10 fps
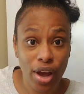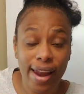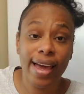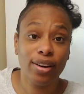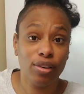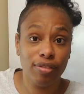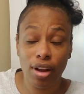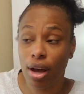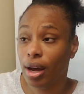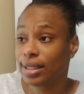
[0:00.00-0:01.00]
I like to
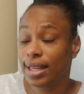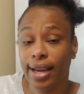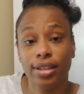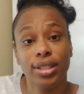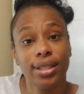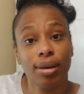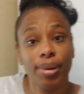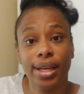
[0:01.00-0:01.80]
vlog because I can just take up a